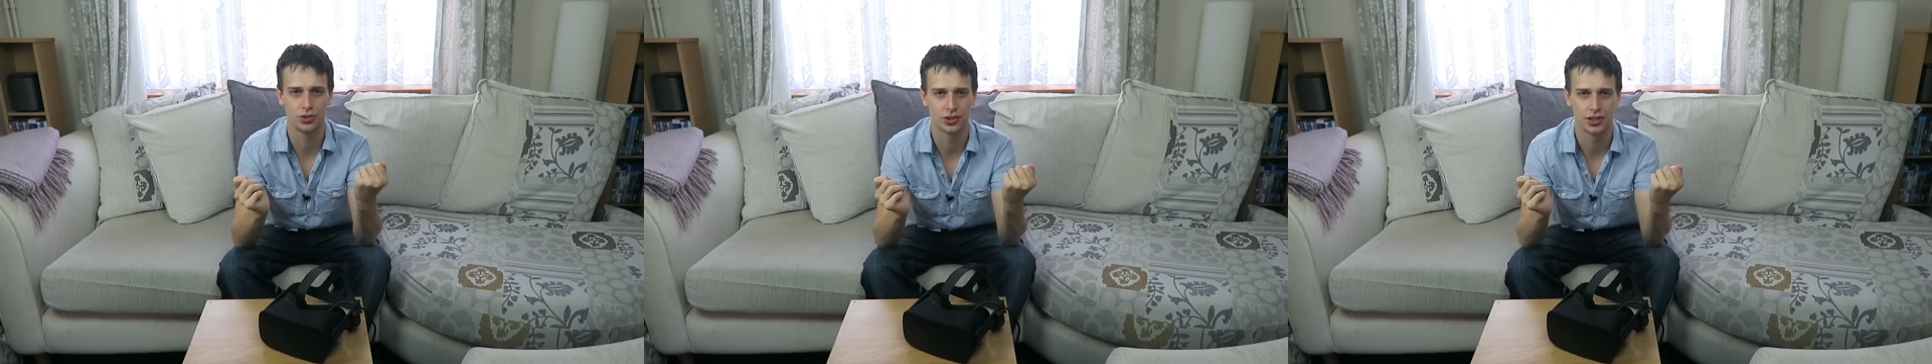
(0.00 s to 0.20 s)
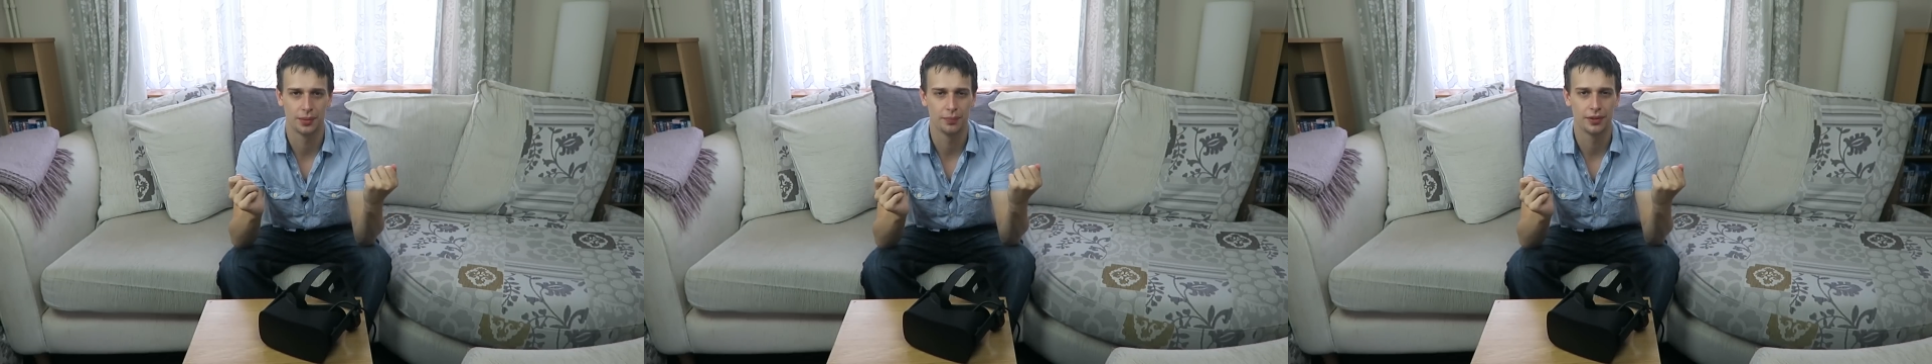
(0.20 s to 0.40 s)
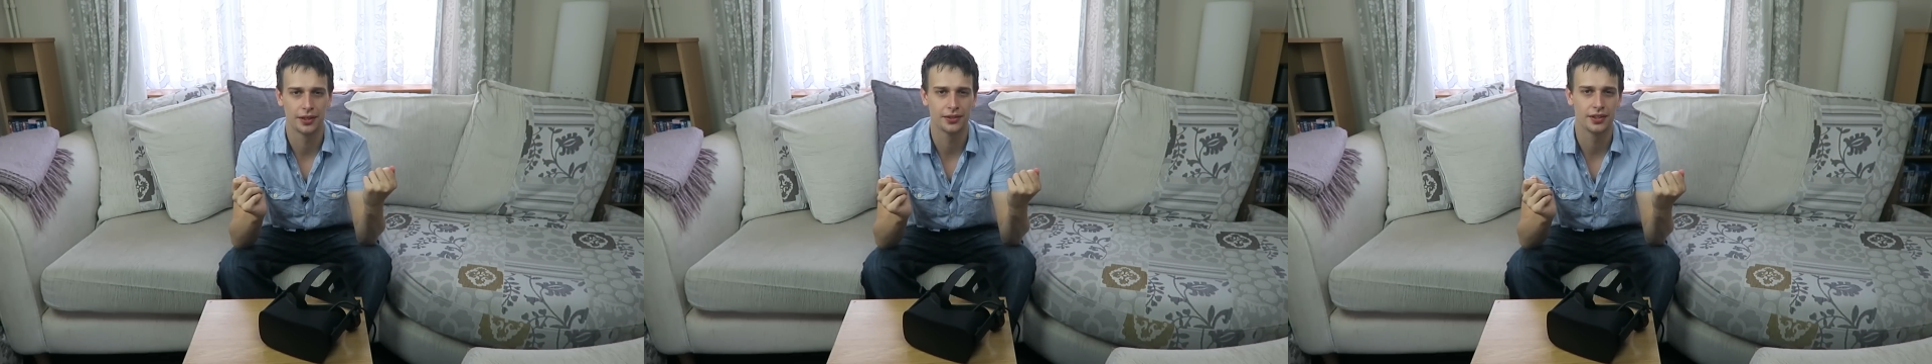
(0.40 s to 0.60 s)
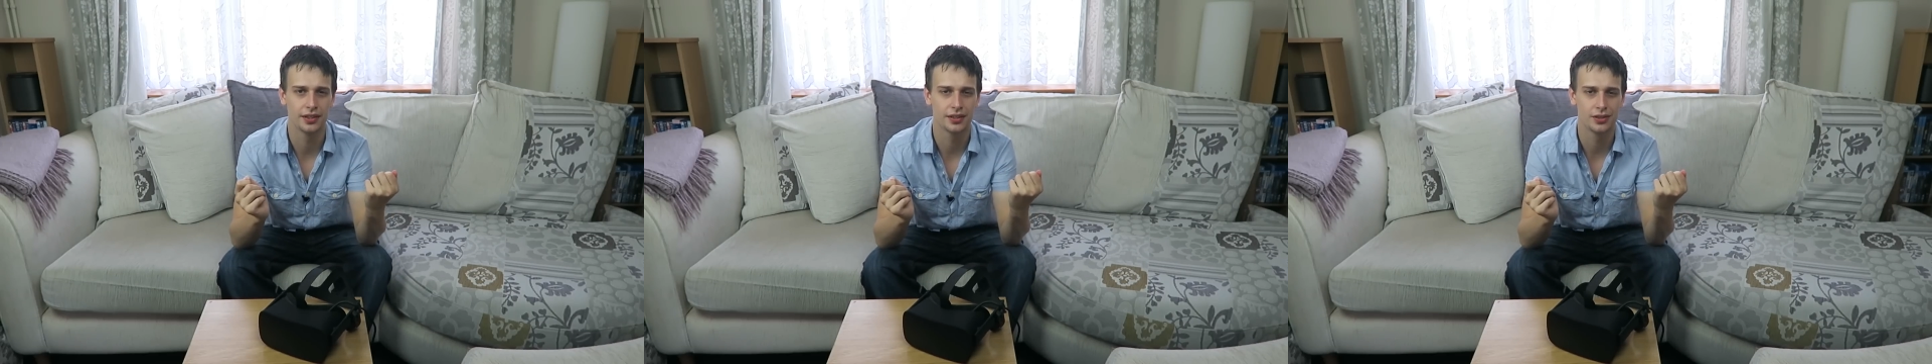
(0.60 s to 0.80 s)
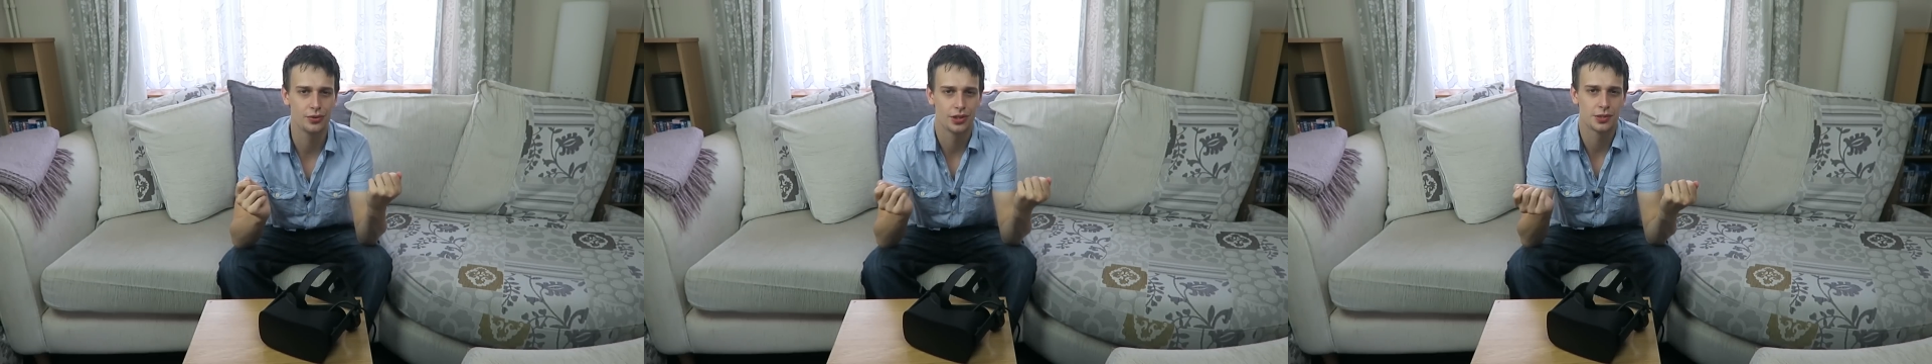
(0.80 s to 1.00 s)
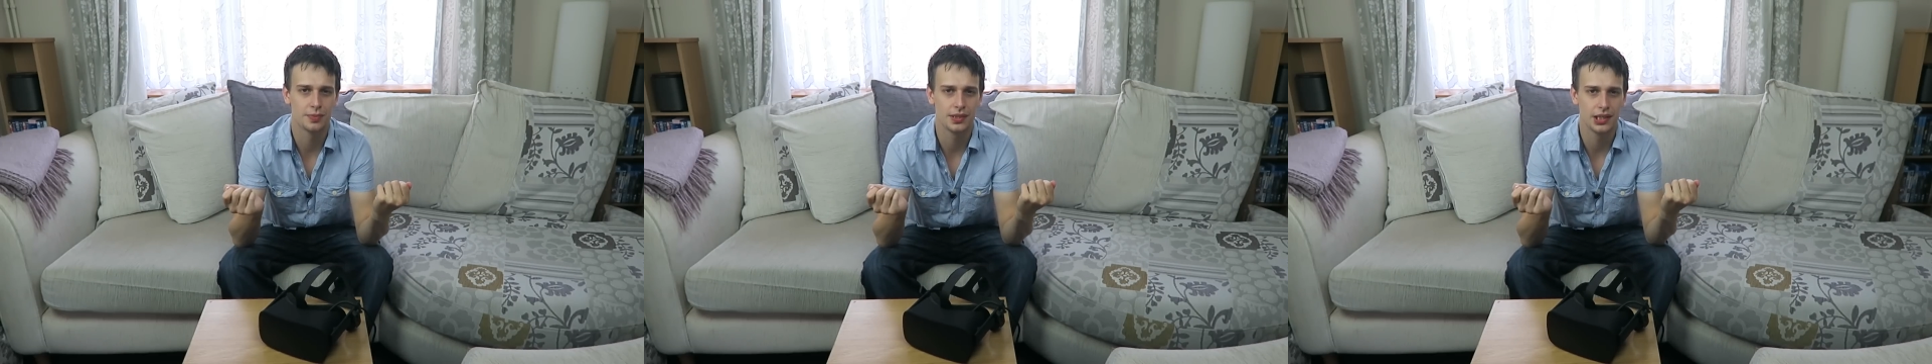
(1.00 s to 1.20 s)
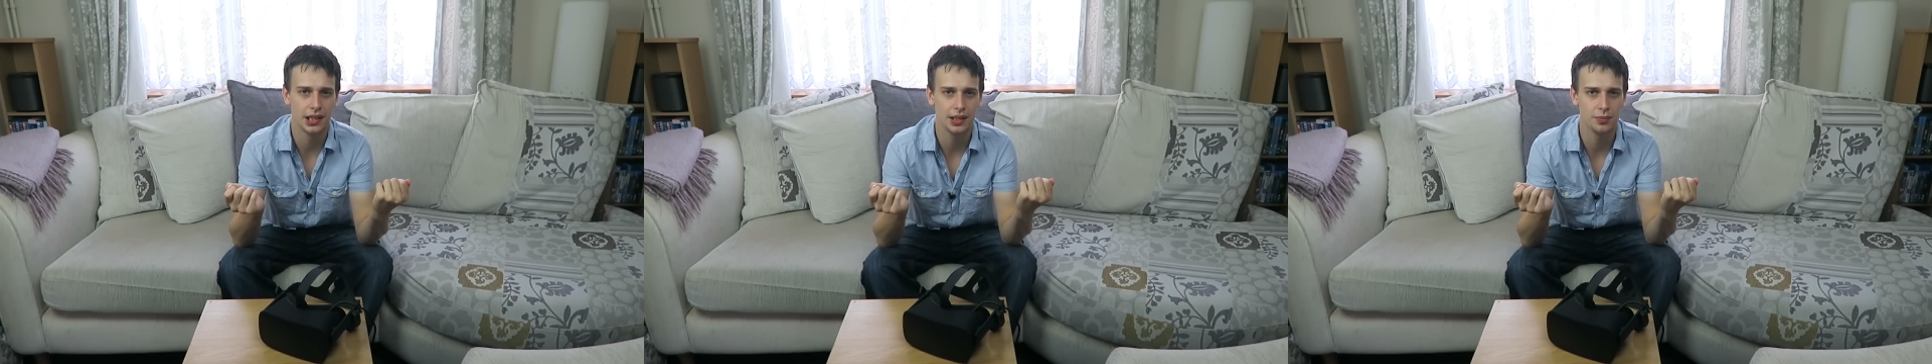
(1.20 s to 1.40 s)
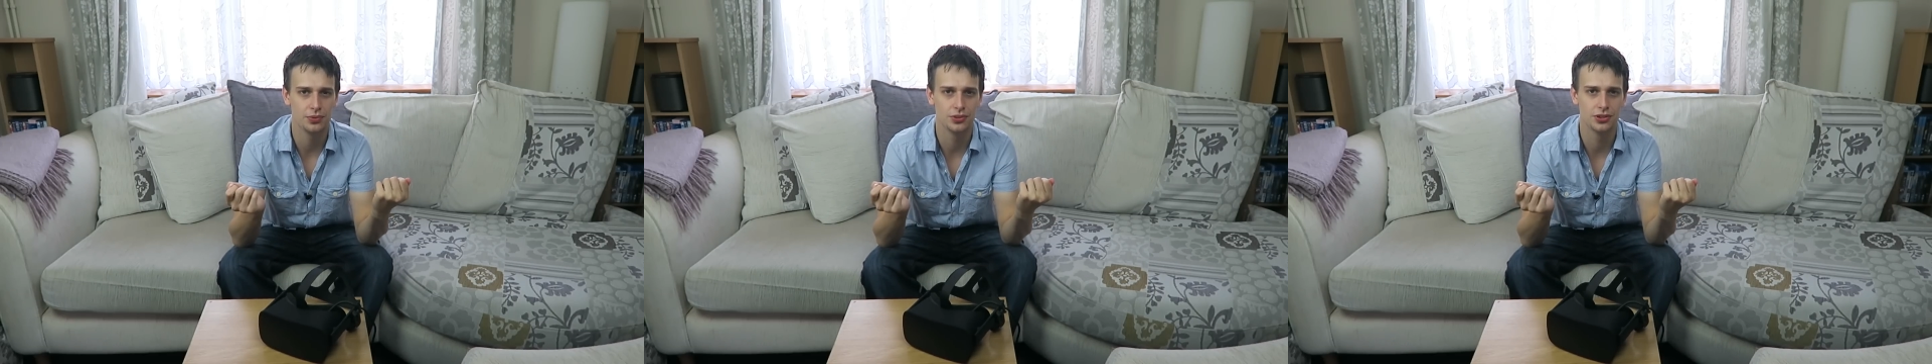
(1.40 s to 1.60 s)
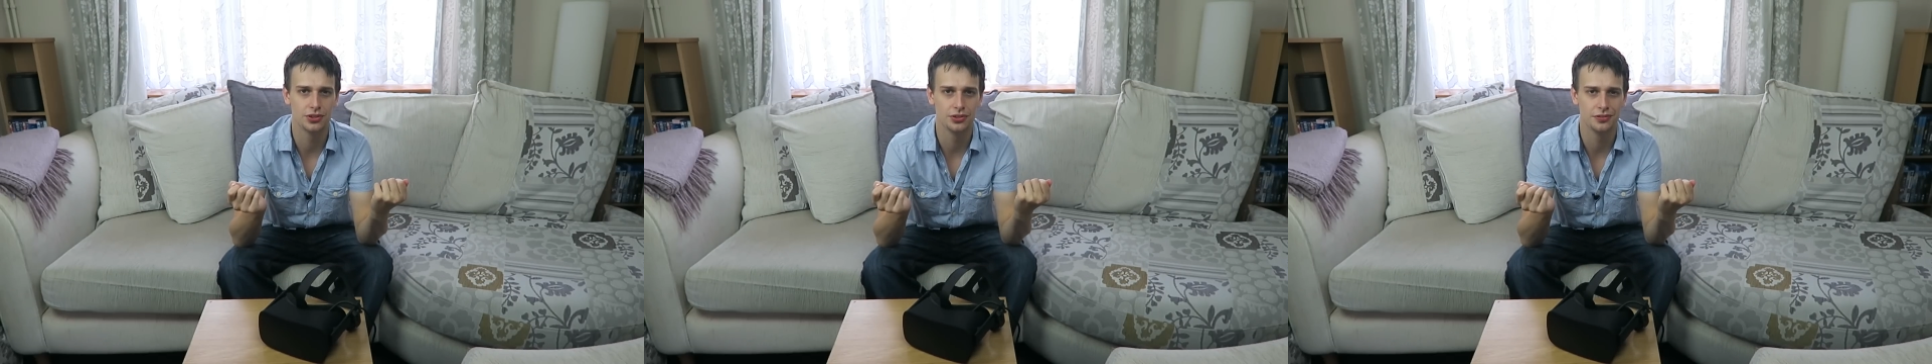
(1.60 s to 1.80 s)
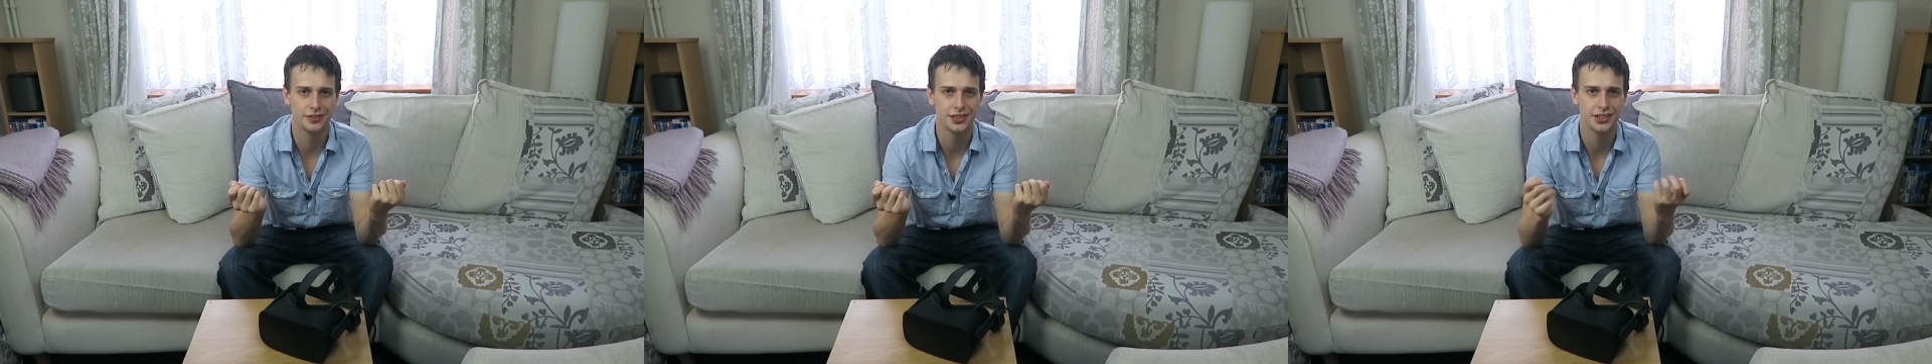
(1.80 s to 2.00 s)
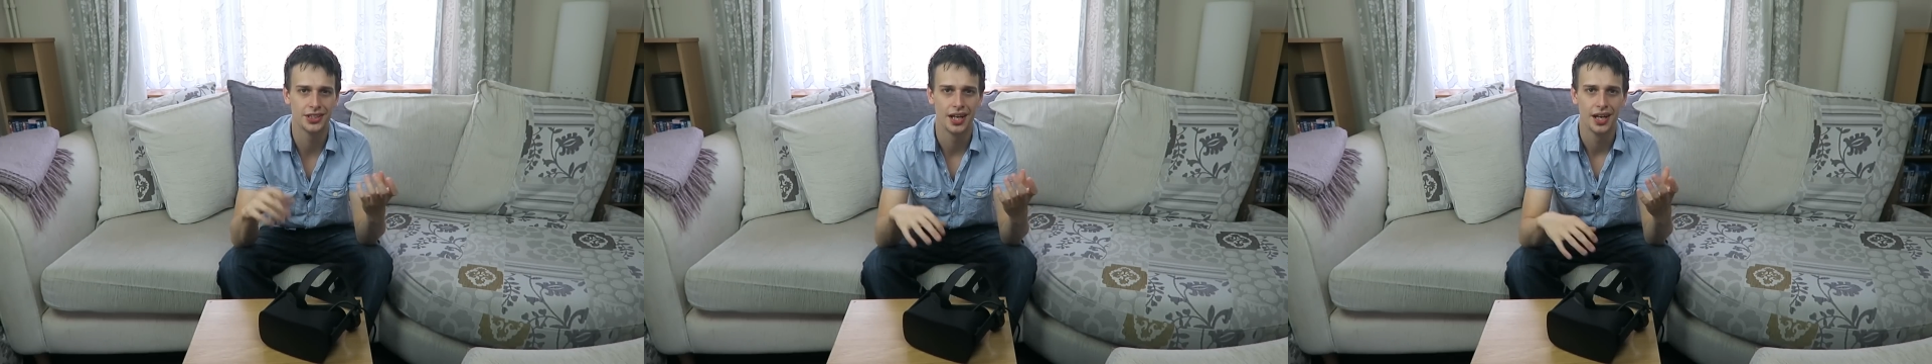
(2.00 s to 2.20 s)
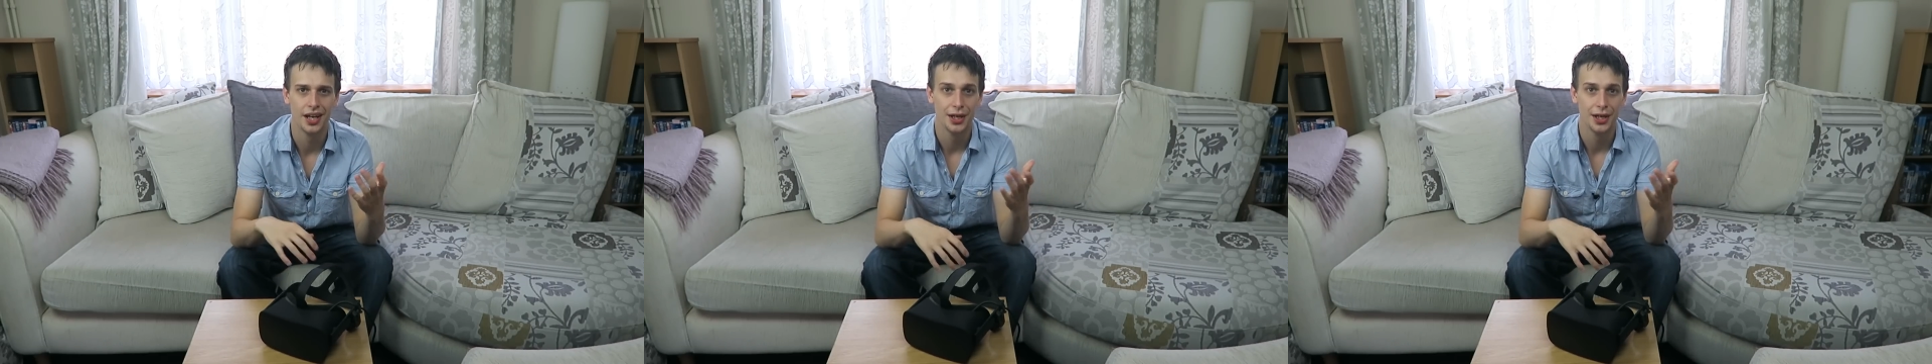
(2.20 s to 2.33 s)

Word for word: just unplug the USB cables, doofus.